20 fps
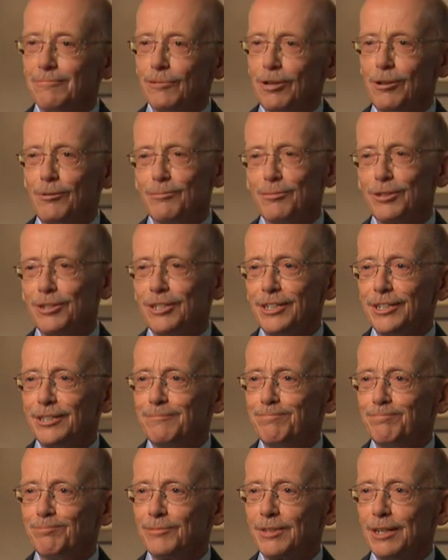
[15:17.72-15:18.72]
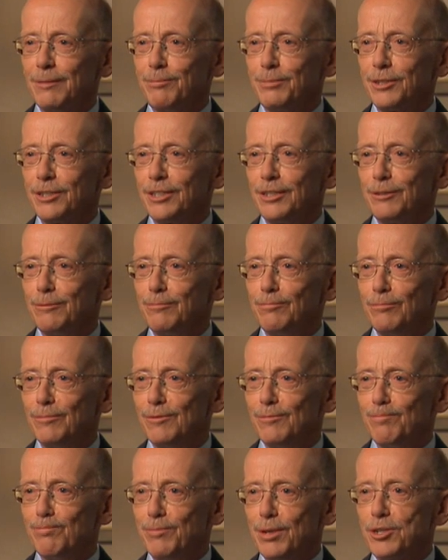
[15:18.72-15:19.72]
Well, the company
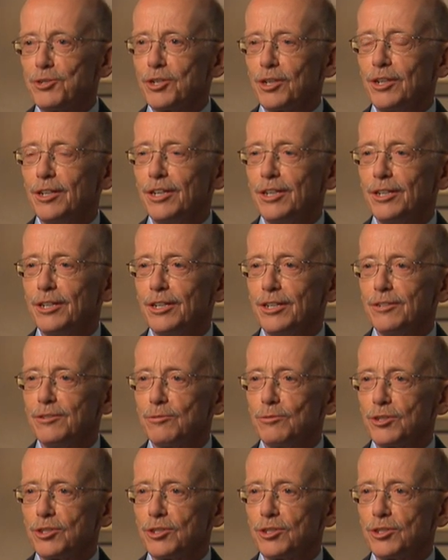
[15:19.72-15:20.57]
basically